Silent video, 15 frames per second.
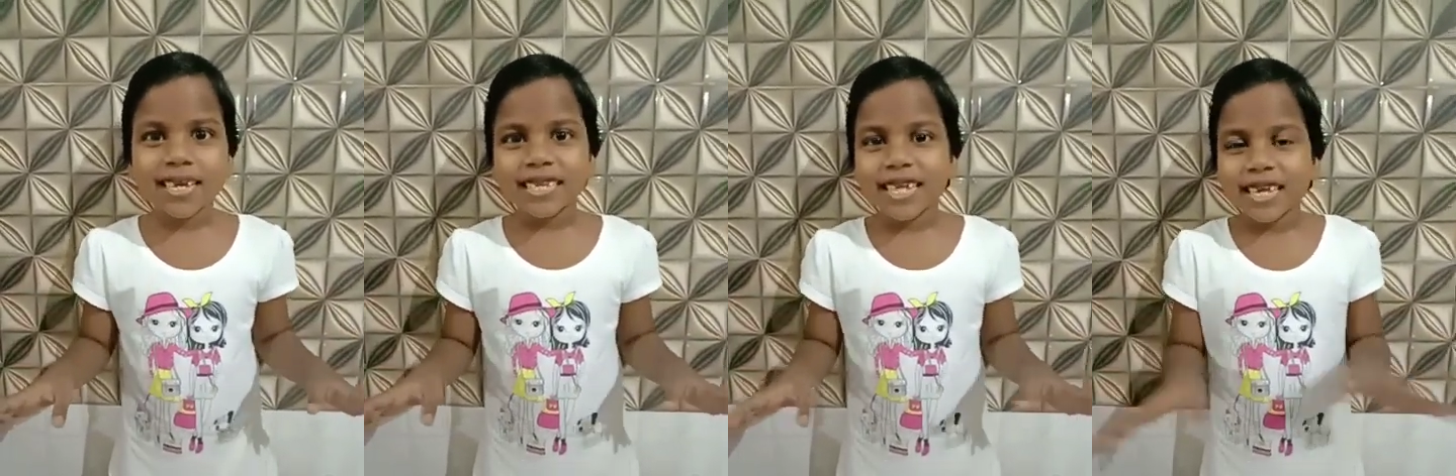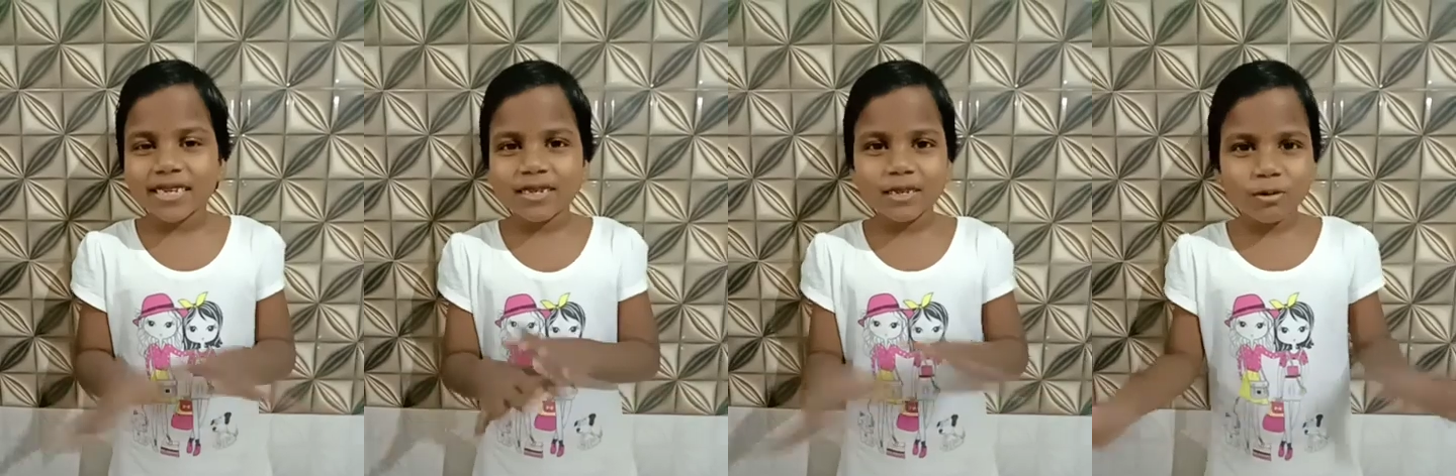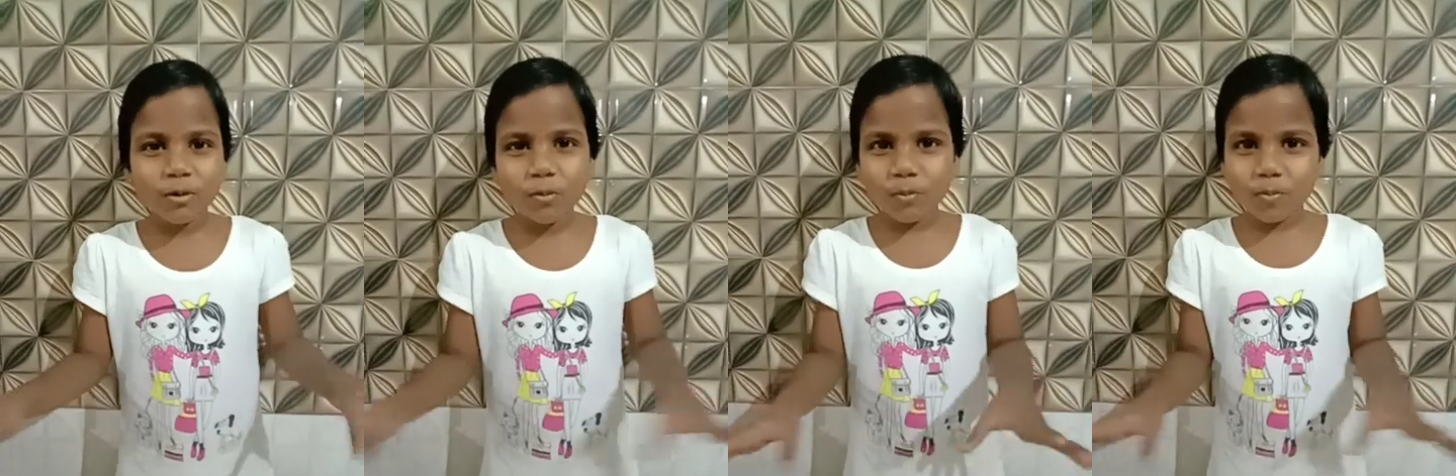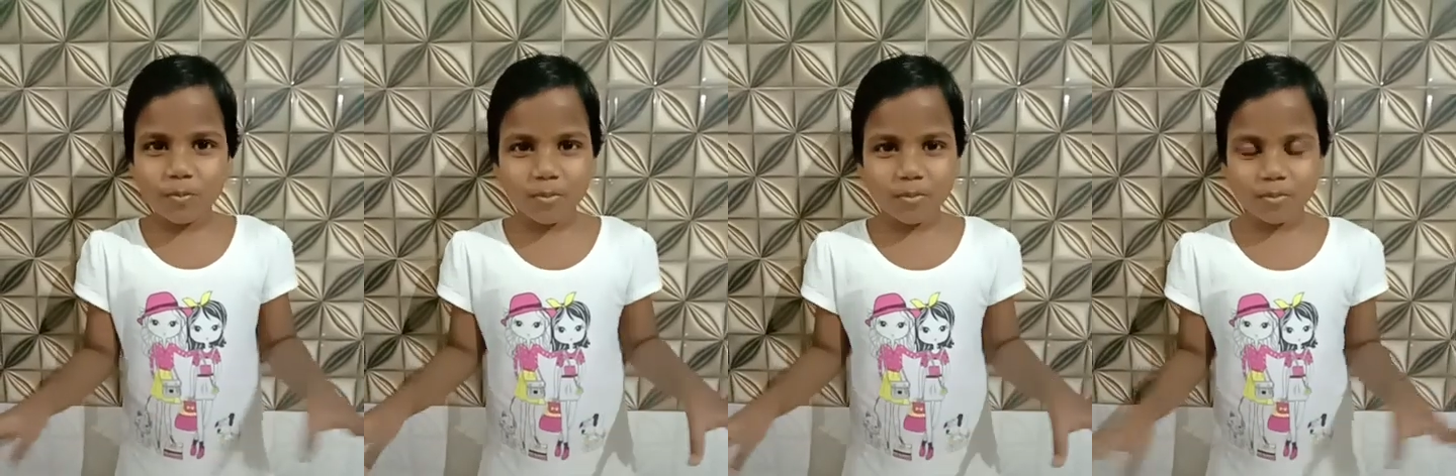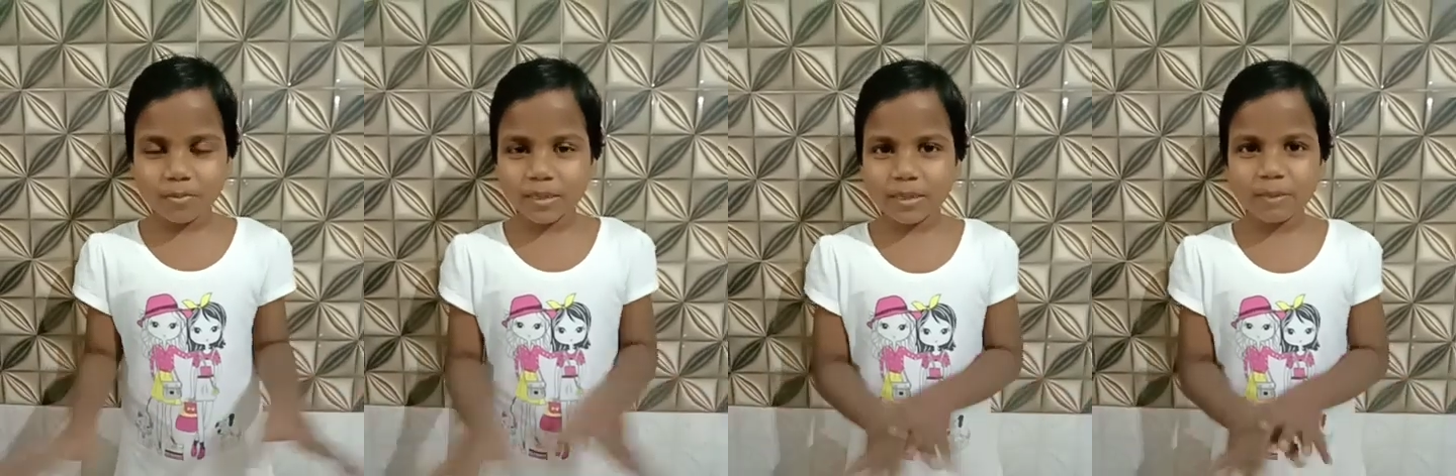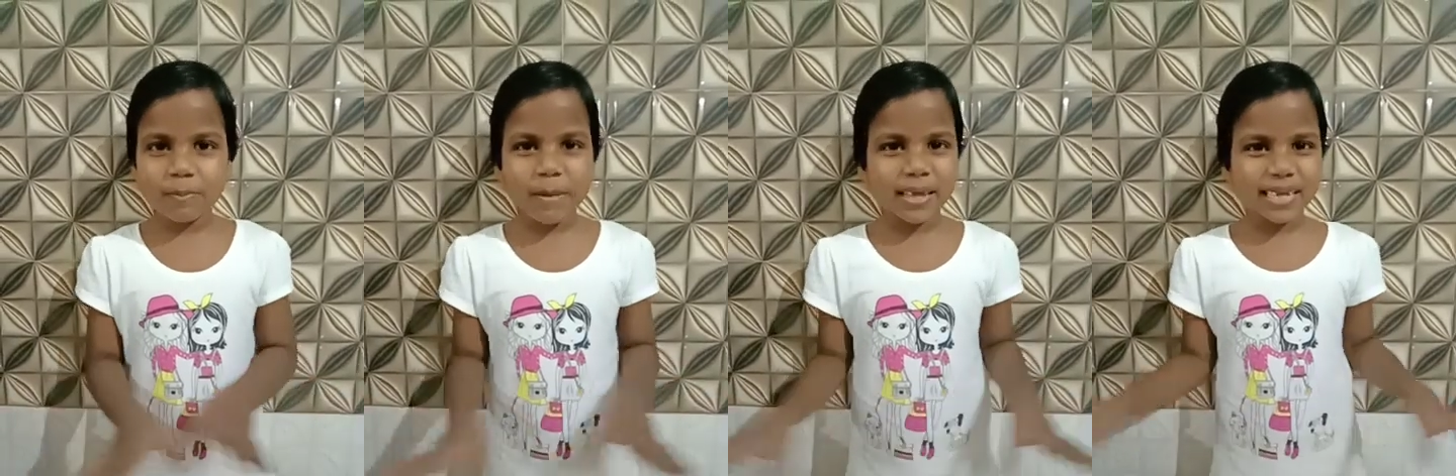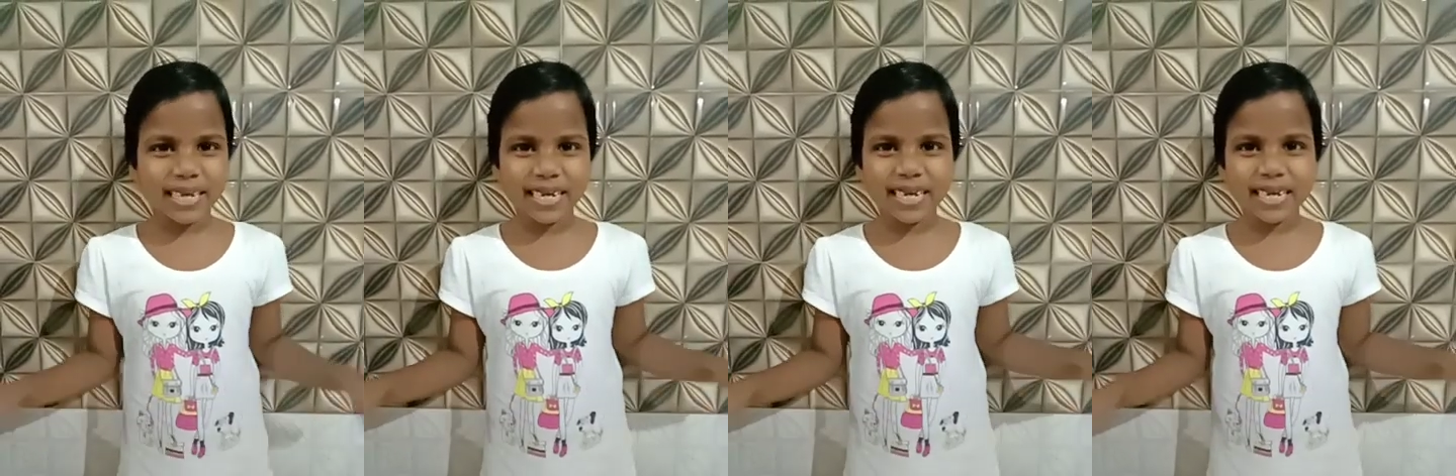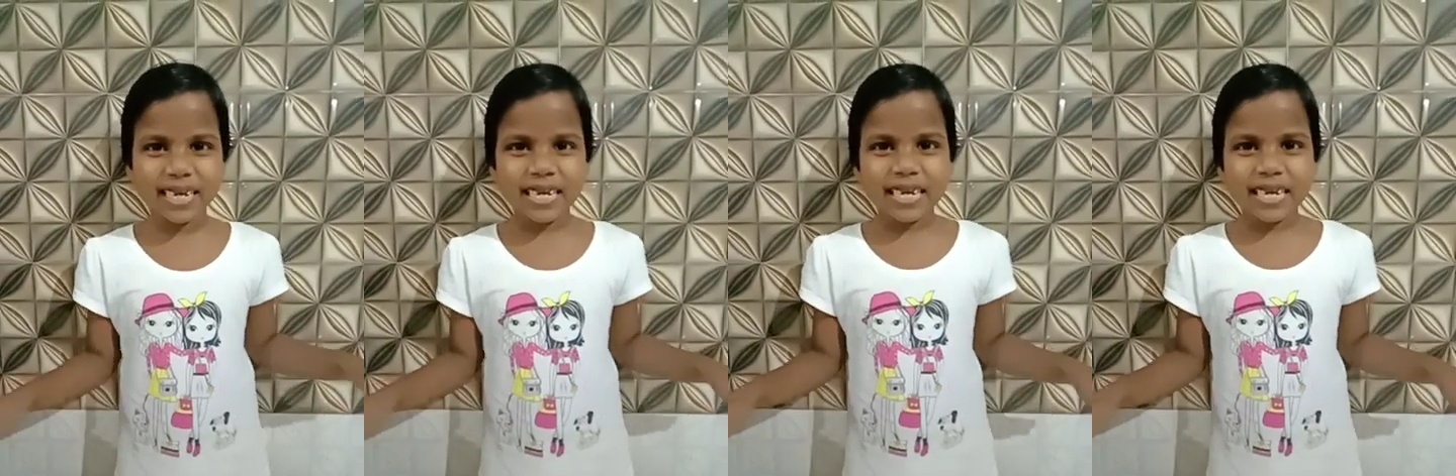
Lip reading: They're so smelly,